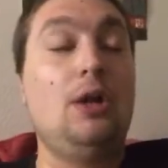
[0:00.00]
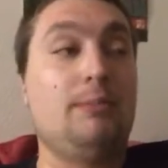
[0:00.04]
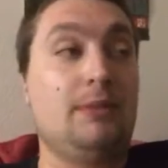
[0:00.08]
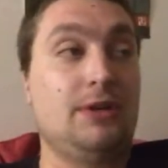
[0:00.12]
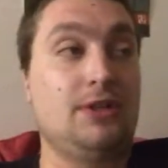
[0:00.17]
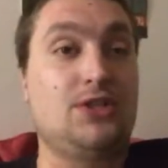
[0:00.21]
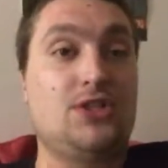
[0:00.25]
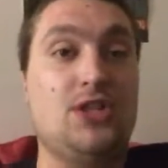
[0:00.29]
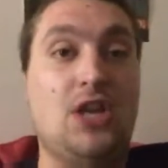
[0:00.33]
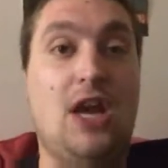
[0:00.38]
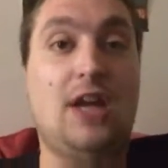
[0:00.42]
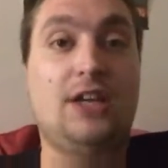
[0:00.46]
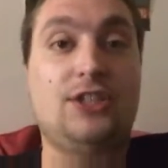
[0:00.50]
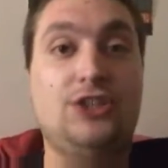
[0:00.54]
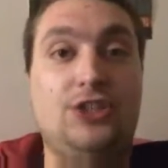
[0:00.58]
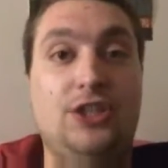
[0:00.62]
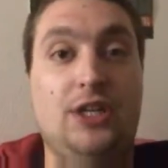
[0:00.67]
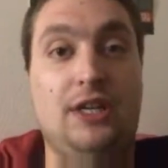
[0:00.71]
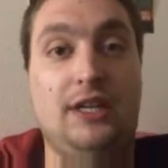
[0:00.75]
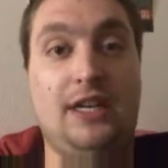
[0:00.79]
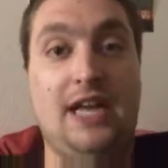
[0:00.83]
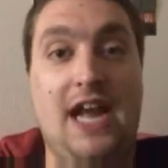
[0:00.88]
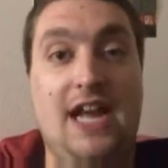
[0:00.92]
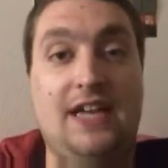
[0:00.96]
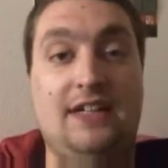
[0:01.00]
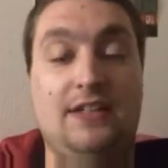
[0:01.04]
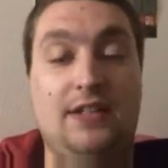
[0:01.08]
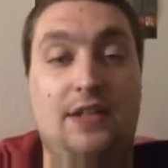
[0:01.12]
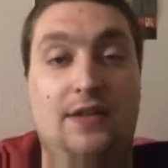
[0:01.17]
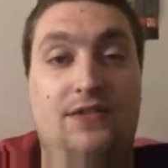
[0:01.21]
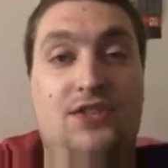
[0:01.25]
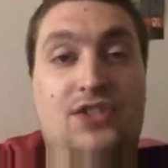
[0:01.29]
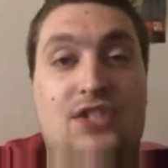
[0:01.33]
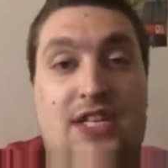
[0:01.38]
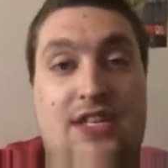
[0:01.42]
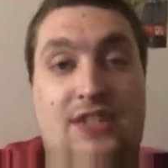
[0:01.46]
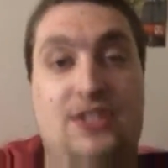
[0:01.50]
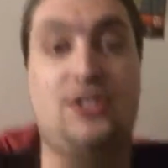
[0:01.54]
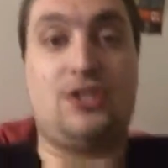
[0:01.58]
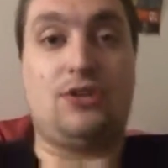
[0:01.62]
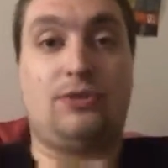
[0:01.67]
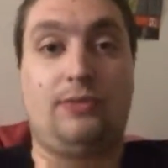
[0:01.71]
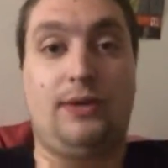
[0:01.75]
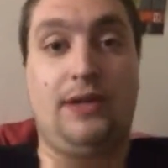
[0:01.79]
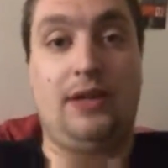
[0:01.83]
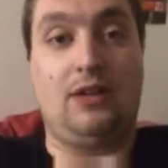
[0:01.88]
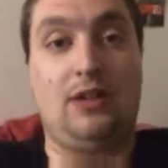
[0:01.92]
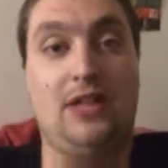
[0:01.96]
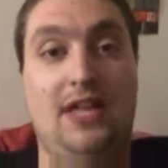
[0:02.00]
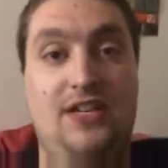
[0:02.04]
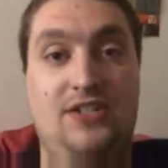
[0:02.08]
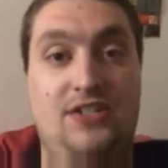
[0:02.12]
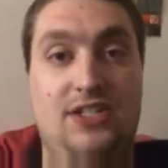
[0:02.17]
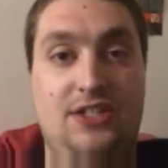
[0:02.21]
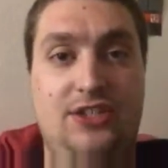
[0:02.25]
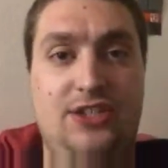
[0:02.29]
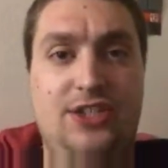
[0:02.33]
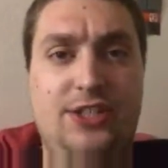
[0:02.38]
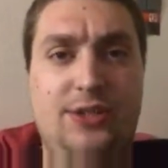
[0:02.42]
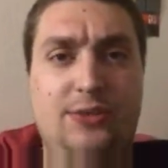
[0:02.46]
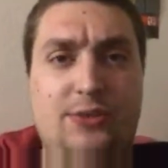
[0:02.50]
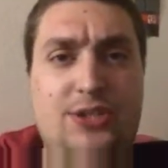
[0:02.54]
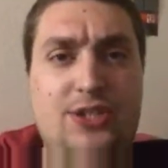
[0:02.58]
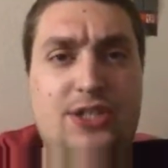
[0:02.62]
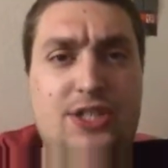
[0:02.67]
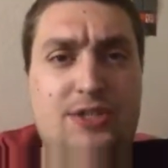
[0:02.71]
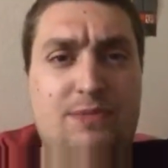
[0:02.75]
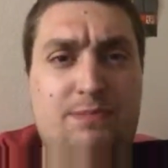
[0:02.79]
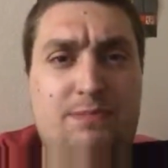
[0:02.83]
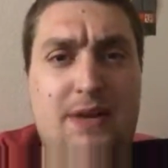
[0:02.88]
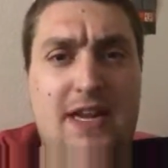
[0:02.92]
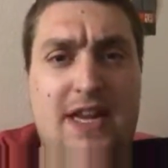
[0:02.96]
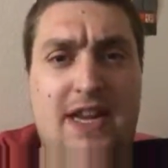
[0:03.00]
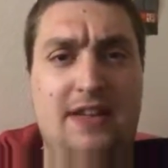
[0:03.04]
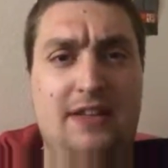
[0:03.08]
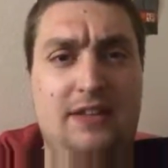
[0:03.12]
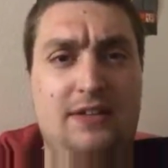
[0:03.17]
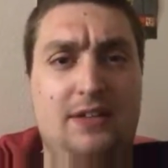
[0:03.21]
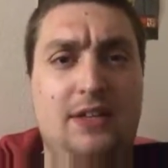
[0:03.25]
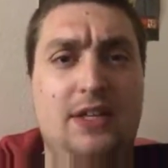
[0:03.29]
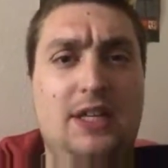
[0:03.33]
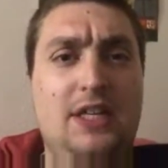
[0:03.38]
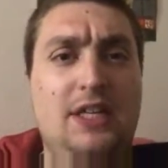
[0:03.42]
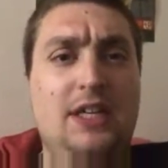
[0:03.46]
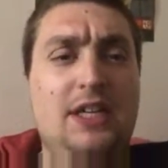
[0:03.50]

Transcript: But Sasha had enough sense to realize that she was just being a